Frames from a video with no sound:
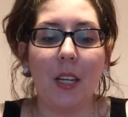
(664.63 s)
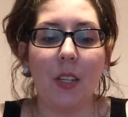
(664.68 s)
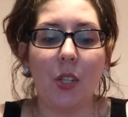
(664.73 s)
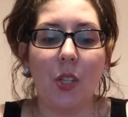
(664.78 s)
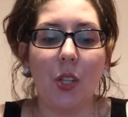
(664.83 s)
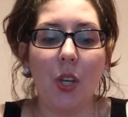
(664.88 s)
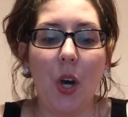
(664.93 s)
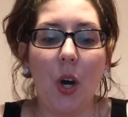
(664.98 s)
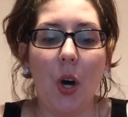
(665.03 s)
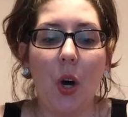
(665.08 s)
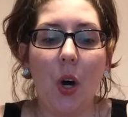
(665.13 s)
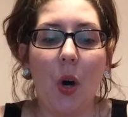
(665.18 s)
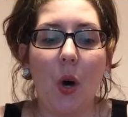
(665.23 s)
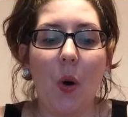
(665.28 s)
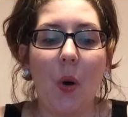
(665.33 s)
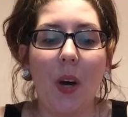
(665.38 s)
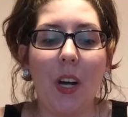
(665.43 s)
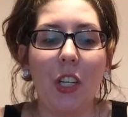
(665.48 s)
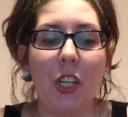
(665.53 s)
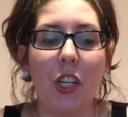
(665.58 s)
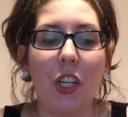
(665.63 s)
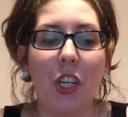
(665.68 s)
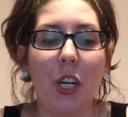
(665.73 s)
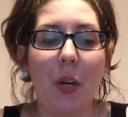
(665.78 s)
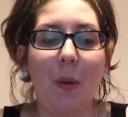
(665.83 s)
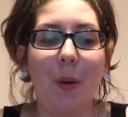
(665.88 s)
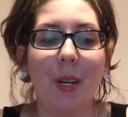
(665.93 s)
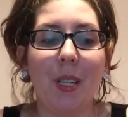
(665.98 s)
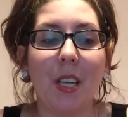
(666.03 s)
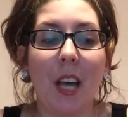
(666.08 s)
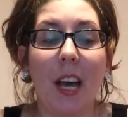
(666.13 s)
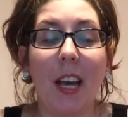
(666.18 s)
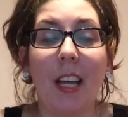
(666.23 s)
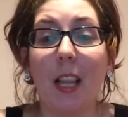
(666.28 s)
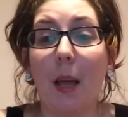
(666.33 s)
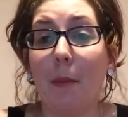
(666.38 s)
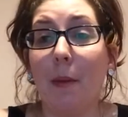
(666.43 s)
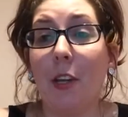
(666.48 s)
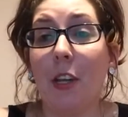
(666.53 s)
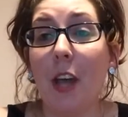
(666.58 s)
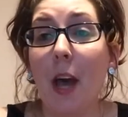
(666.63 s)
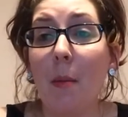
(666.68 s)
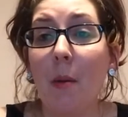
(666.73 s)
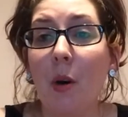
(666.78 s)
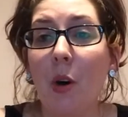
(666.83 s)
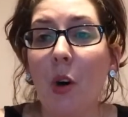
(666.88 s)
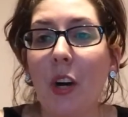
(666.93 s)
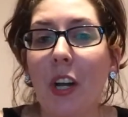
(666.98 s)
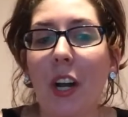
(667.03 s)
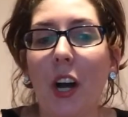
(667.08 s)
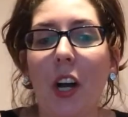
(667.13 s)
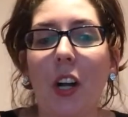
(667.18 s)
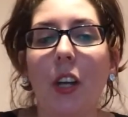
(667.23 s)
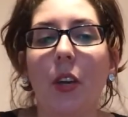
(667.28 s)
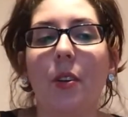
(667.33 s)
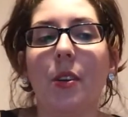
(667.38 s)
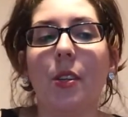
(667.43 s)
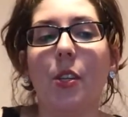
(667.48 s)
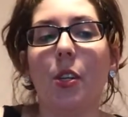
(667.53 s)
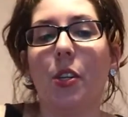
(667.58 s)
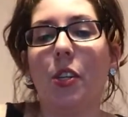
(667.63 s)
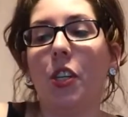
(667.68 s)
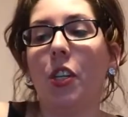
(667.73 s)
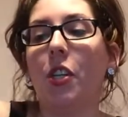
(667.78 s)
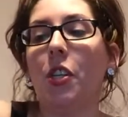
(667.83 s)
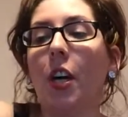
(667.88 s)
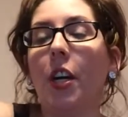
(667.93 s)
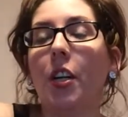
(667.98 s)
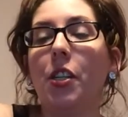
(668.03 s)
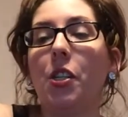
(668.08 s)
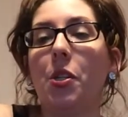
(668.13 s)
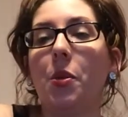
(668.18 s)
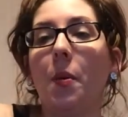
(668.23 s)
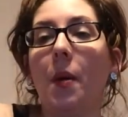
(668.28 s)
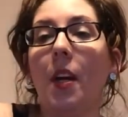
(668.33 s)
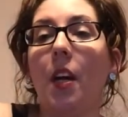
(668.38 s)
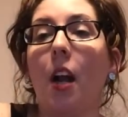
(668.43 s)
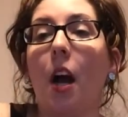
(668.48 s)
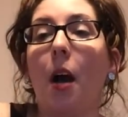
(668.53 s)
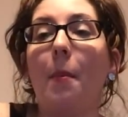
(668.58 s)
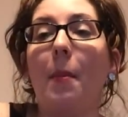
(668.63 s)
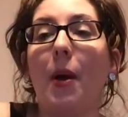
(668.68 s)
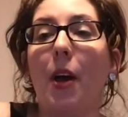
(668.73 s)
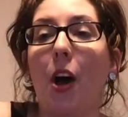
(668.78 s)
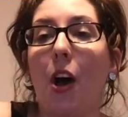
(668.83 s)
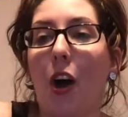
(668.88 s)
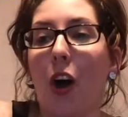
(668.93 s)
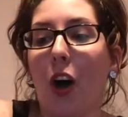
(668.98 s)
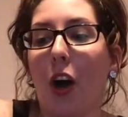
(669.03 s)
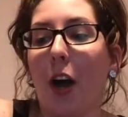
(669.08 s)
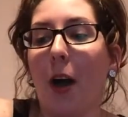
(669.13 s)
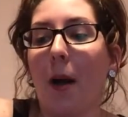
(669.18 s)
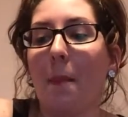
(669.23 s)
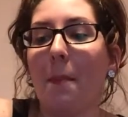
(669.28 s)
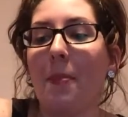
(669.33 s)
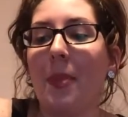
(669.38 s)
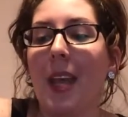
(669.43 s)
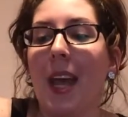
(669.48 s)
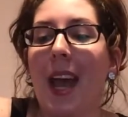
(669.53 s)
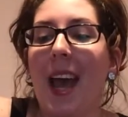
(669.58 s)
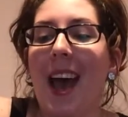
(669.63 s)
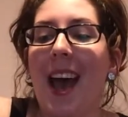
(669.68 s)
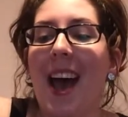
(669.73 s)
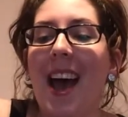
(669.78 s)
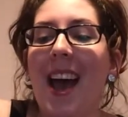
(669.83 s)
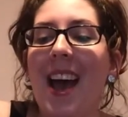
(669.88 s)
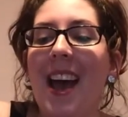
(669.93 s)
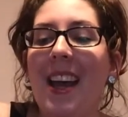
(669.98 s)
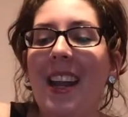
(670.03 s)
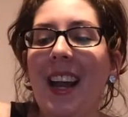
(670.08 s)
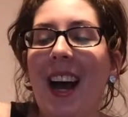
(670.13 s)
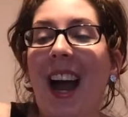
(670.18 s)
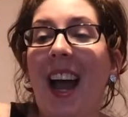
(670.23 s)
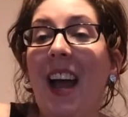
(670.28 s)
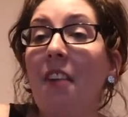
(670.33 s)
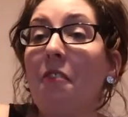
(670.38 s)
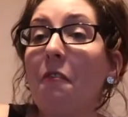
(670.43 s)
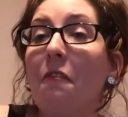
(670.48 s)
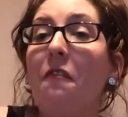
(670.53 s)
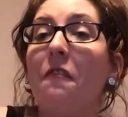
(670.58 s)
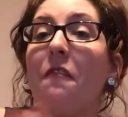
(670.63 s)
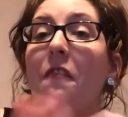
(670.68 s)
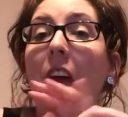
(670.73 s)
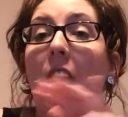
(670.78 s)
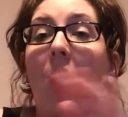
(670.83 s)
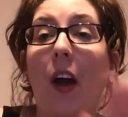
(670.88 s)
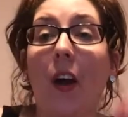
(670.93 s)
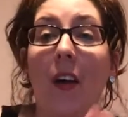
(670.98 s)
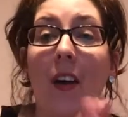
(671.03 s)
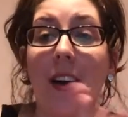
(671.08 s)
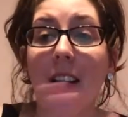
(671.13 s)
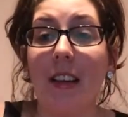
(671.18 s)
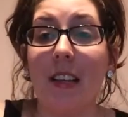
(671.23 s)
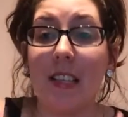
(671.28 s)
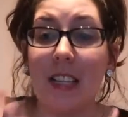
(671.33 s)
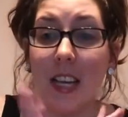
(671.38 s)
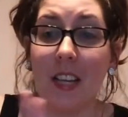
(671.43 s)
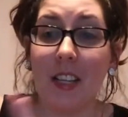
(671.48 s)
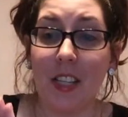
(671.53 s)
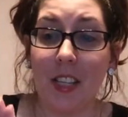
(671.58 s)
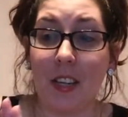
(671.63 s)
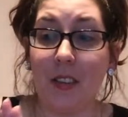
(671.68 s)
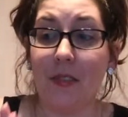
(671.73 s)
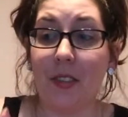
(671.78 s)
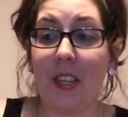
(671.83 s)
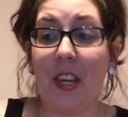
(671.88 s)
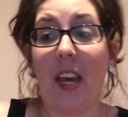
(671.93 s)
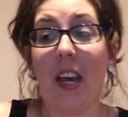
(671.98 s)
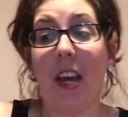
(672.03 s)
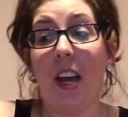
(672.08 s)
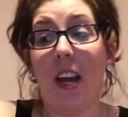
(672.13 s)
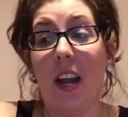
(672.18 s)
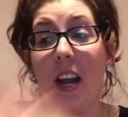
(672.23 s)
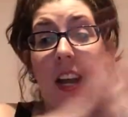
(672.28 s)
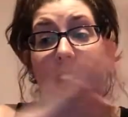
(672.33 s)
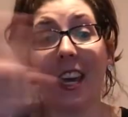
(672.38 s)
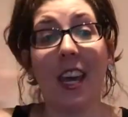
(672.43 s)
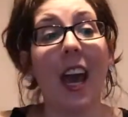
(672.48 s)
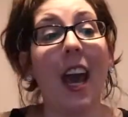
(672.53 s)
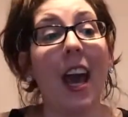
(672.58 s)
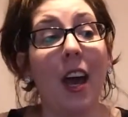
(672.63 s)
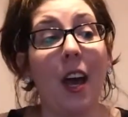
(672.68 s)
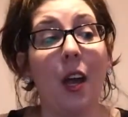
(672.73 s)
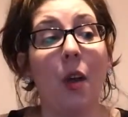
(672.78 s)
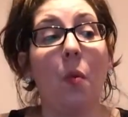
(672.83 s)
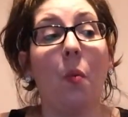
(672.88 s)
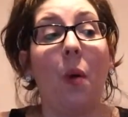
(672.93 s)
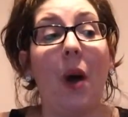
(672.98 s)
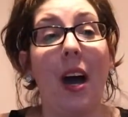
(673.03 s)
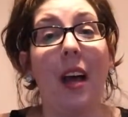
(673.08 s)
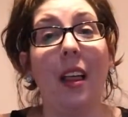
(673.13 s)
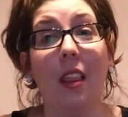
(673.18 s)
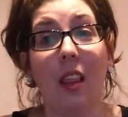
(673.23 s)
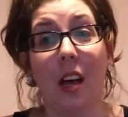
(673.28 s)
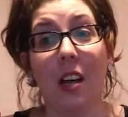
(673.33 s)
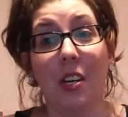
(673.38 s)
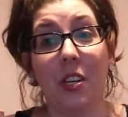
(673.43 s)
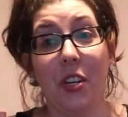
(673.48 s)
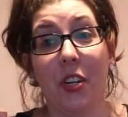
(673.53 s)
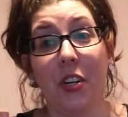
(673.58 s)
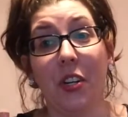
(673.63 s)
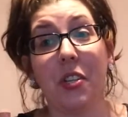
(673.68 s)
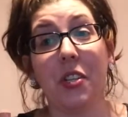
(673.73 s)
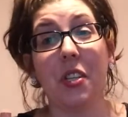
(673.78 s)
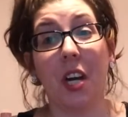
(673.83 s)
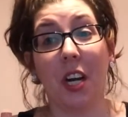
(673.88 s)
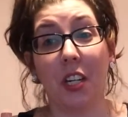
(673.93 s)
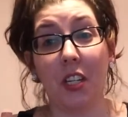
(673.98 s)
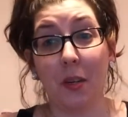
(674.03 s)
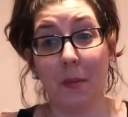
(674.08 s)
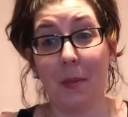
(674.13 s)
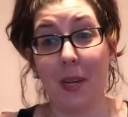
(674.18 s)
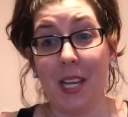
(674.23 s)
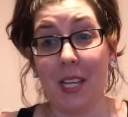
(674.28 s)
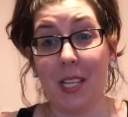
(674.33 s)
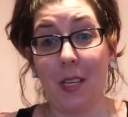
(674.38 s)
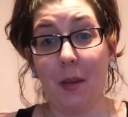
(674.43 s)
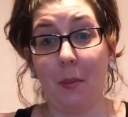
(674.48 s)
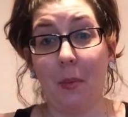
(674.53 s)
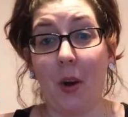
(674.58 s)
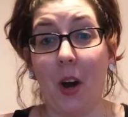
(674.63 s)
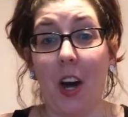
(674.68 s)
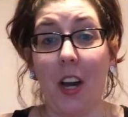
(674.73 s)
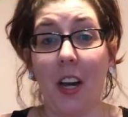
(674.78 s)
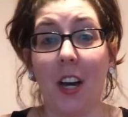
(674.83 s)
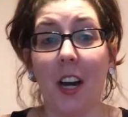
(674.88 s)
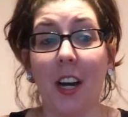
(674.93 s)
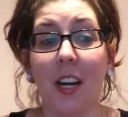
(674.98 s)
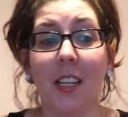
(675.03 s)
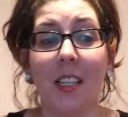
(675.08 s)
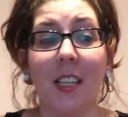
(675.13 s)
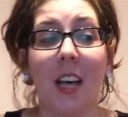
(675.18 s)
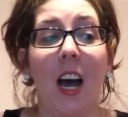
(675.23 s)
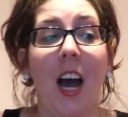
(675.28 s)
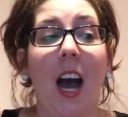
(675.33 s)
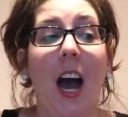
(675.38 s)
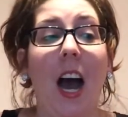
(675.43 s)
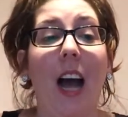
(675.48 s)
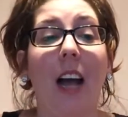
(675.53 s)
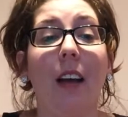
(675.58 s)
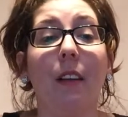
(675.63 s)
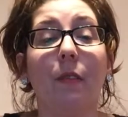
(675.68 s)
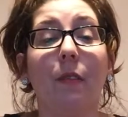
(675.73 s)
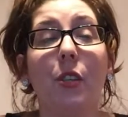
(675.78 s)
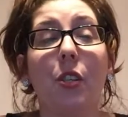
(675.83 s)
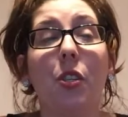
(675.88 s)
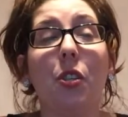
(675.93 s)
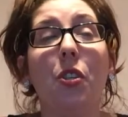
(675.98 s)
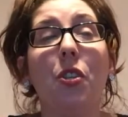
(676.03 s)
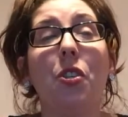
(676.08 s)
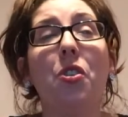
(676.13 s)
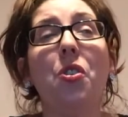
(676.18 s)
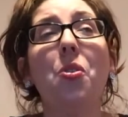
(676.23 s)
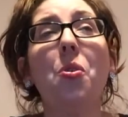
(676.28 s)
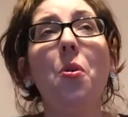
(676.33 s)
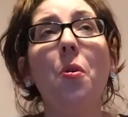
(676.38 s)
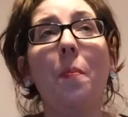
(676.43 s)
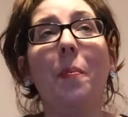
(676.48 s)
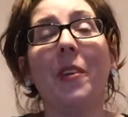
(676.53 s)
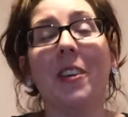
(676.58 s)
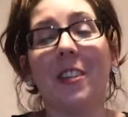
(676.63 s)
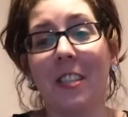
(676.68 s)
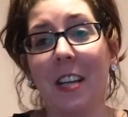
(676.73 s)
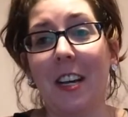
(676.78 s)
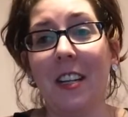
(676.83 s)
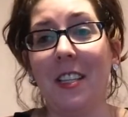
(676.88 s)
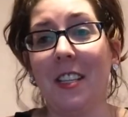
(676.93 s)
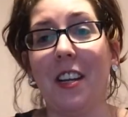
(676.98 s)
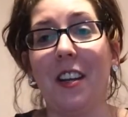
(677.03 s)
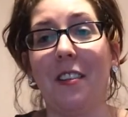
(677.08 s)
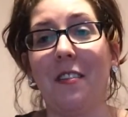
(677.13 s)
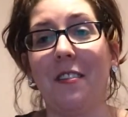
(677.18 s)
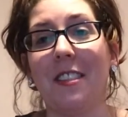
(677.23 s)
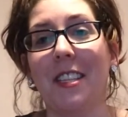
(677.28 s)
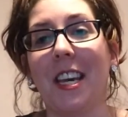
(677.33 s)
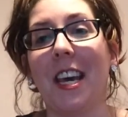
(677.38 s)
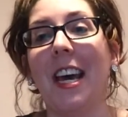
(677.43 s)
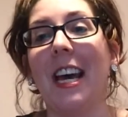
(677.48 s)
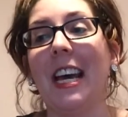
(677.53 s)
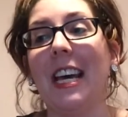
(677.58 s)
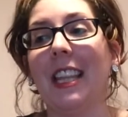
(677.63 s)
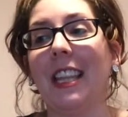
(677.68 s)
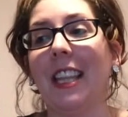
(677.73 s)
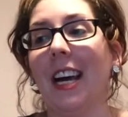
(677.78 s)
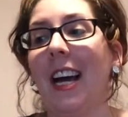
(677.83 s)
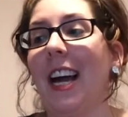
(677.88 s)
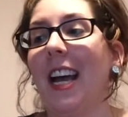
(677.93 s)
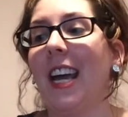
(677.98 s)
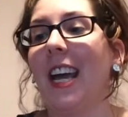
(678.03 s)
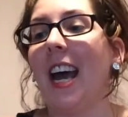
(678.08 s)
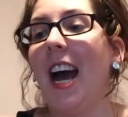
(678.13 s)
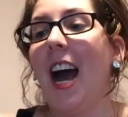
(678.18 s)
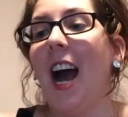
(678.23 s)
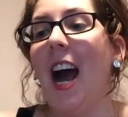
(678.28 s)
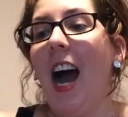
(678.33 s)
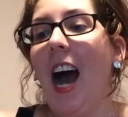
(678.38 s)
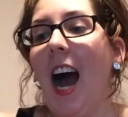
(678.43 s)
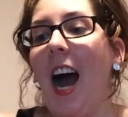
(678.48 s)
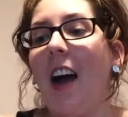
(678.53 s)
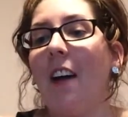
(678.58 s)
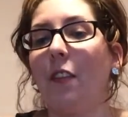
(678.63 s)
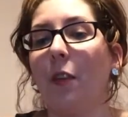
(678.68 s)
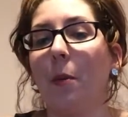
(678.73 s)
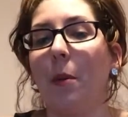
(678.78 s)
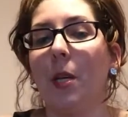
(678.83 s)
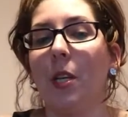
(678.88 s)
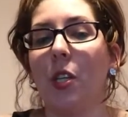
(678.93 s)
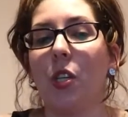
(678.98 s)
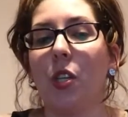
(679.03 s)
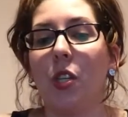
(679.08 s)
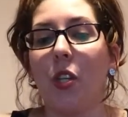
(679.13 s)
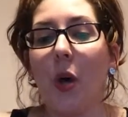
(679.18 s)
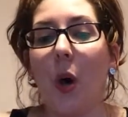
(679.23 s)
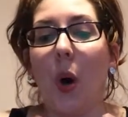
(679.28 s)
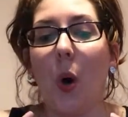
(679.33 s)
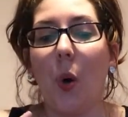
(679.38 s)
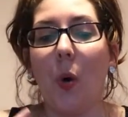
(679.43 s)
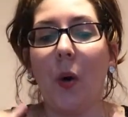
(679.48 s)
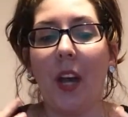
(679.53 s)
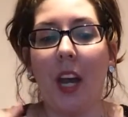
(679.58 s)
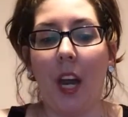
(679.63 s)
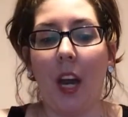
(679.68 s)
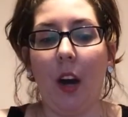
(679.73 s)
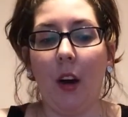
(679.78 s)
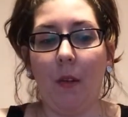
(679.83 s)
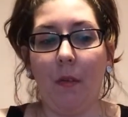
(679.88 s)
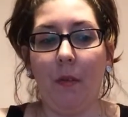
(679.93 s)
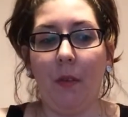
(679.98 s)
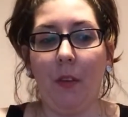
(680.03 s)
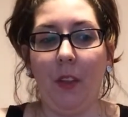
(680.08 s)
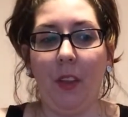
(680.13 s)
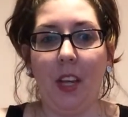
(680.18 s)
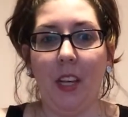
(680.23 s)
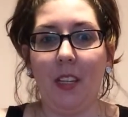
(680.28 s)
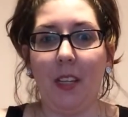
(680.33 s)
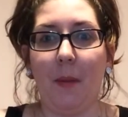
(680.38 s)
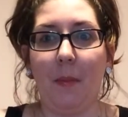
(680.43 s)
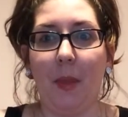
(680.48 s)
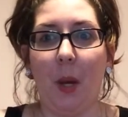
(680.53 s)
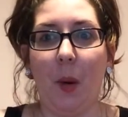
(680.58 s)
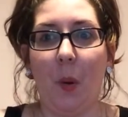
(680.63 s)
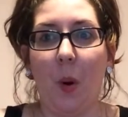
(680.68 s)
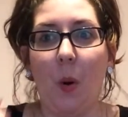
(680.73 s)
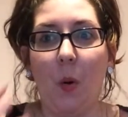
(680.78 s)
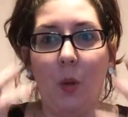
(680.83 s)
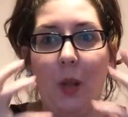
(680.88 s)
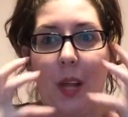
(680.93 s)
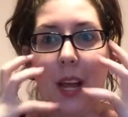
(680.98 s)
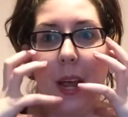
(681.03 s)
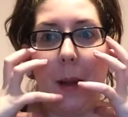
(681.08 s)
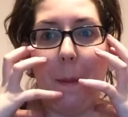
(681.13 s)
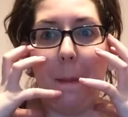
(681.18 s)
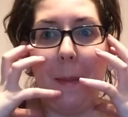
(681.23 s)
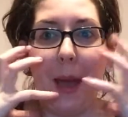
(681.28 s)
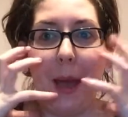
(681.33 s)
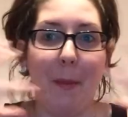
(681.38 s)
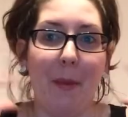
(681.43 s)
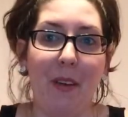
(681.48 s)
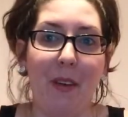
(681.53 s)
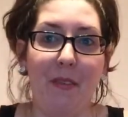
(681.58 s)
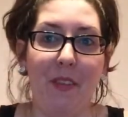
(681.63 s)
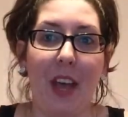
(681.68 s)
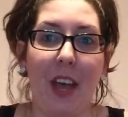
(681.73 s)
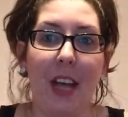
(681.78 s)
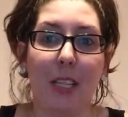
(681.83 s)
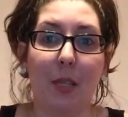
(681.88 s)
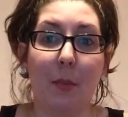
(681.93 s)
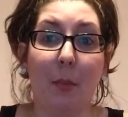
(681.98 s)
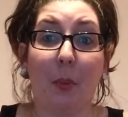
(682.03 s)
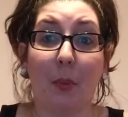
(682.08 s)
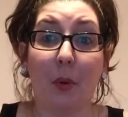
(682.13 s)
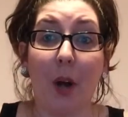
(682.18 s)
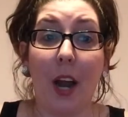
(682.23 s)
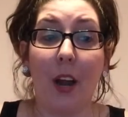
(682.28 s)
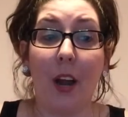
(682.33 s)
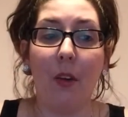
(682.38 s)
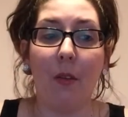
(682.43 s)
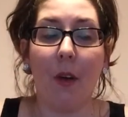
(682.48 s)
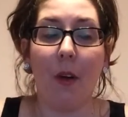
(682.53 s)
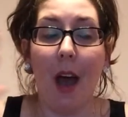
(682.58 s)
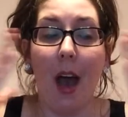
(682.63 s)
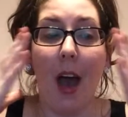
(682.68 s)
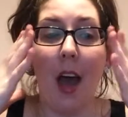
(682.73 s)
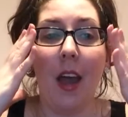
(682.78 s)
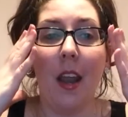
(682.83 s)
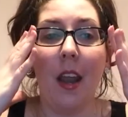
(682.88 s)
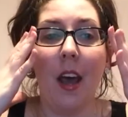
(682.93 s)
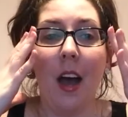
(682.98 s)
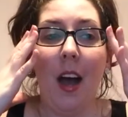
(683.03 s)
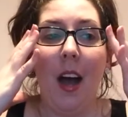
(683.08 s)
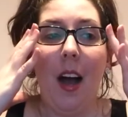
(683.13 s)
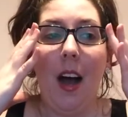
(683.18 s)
So she was like, let me demo it on you. So she starts doing it on my arm. And I have very sensitive skin. Again, why Lush are such amazing products. I have super sensitive skin. Like, I have to be so careful that something won't, like, make my face bright red.